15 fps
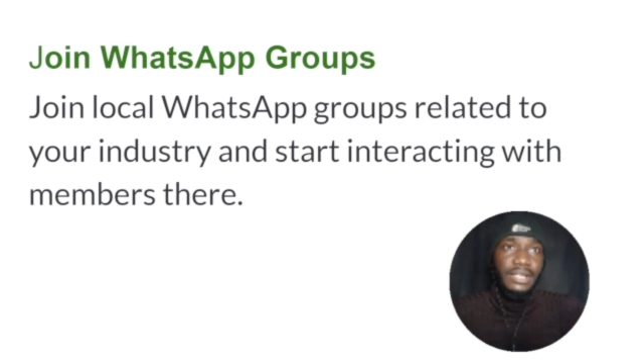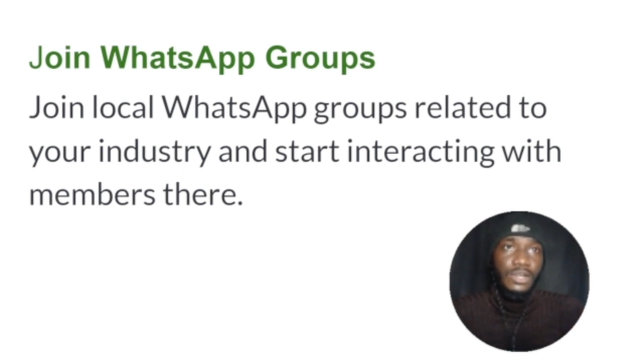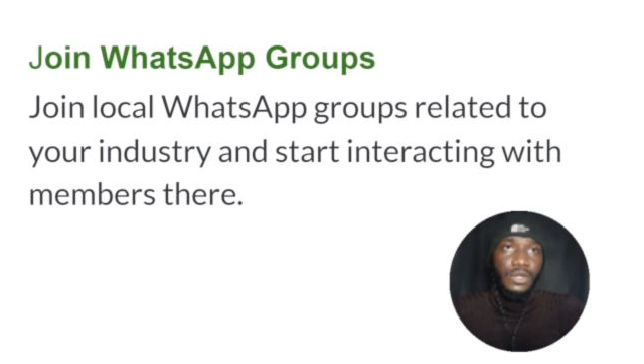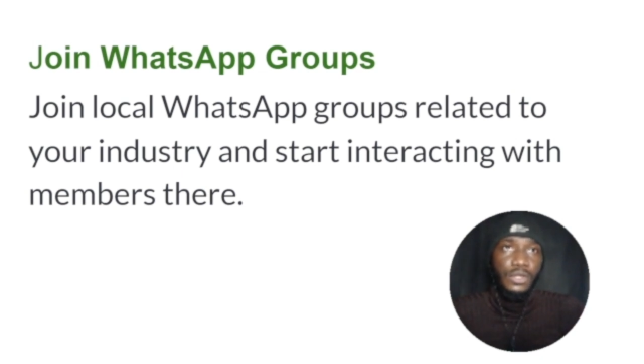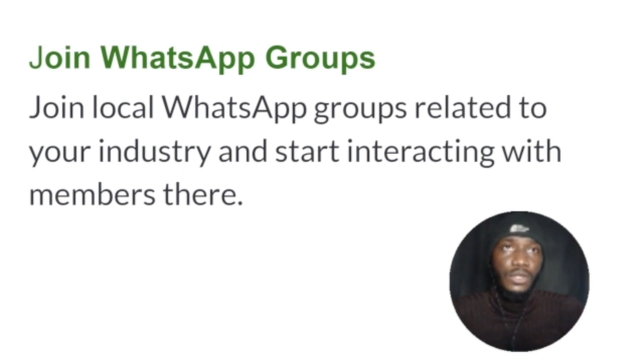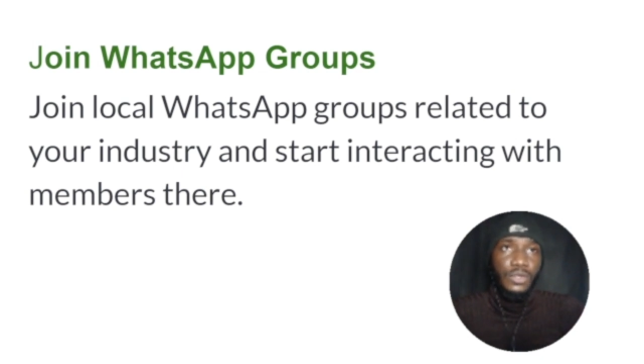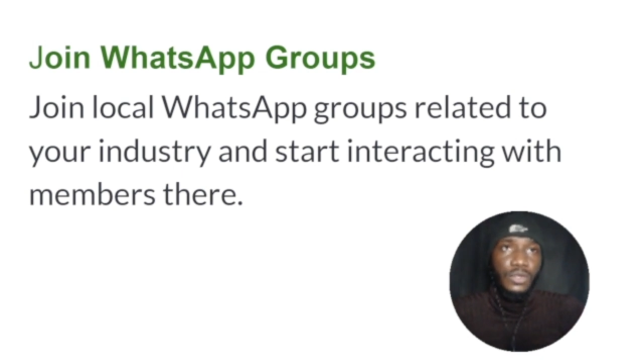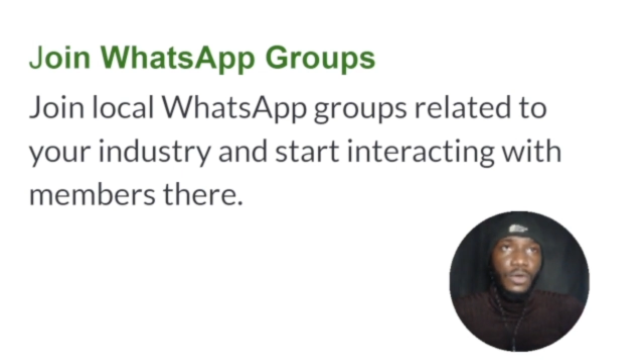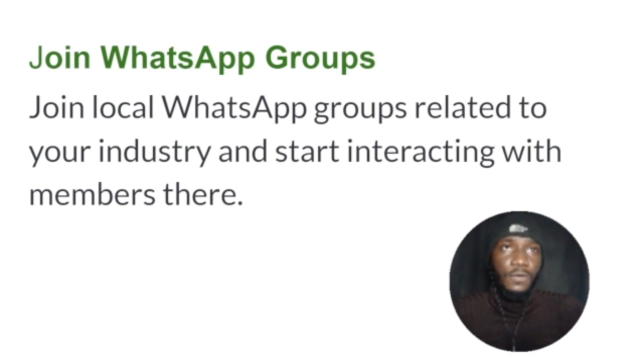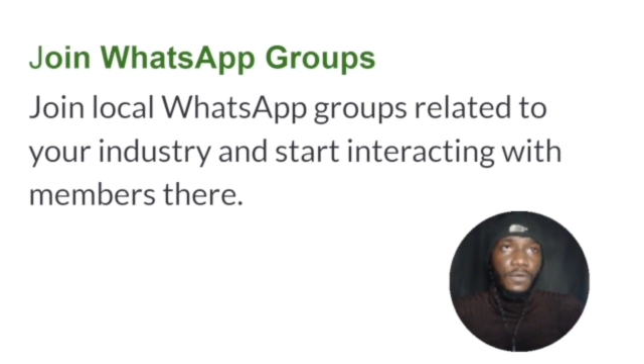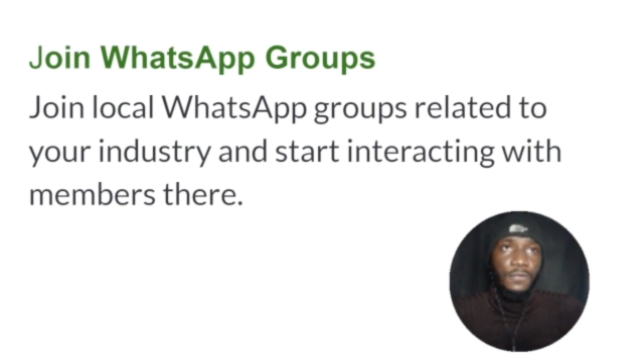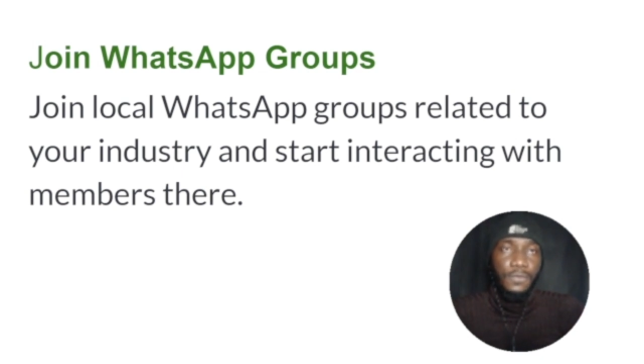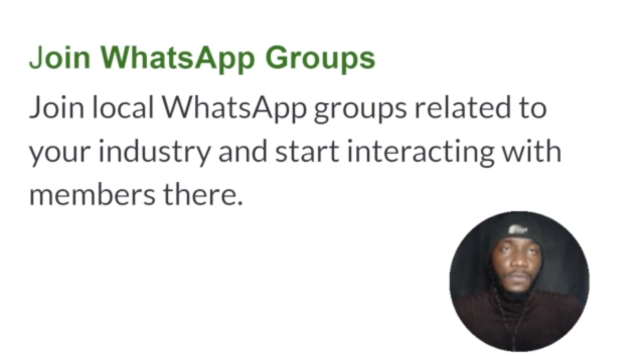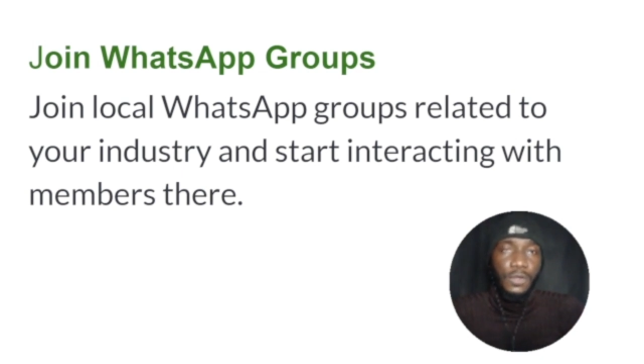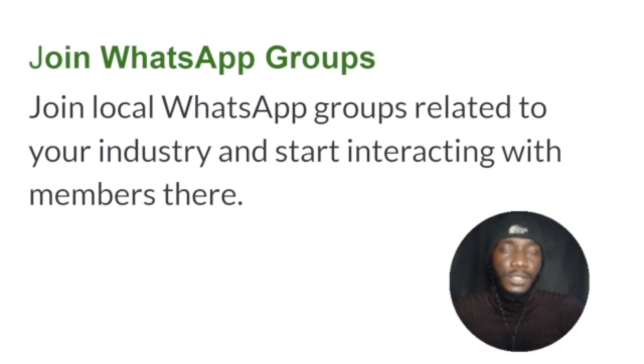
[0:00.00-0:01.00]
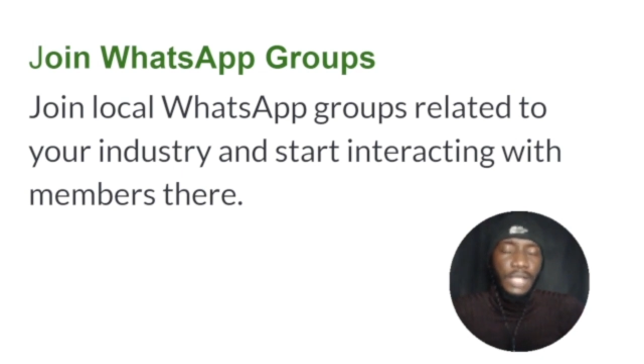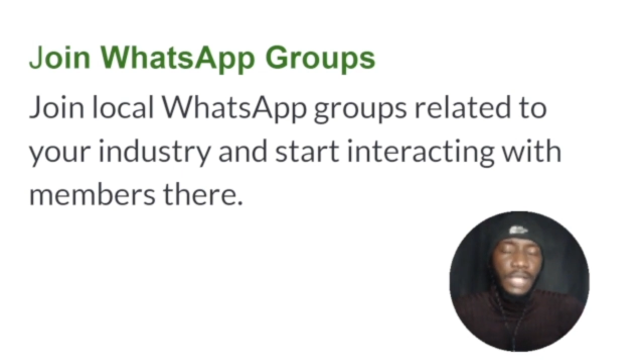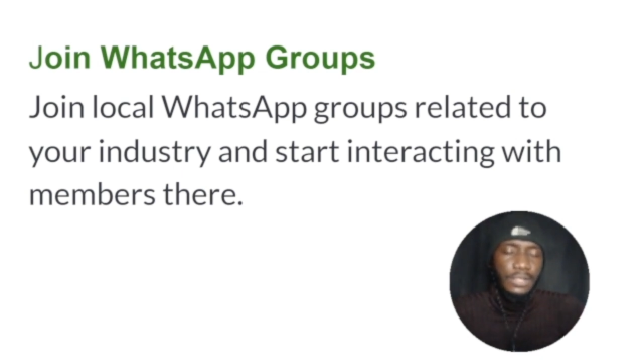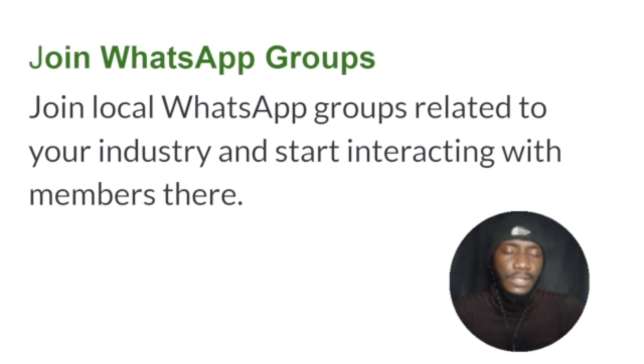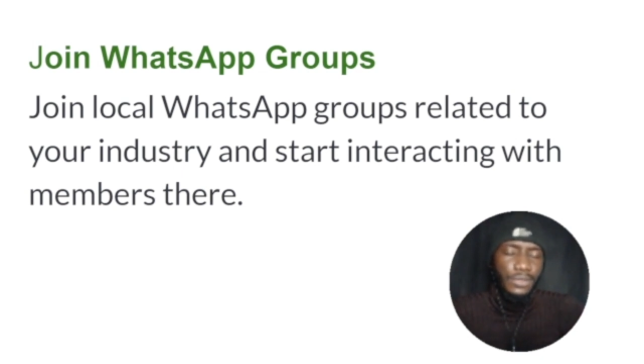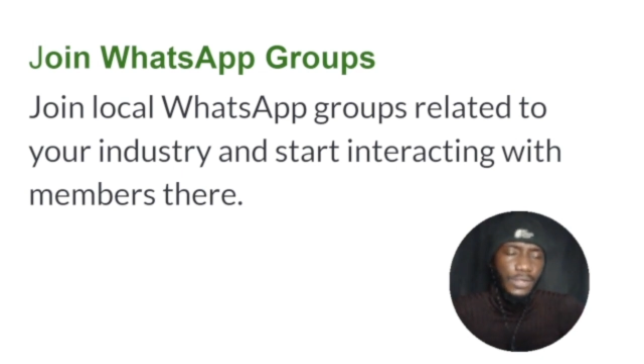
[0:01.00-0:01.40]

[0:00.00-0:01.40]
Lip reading: a lot of contact,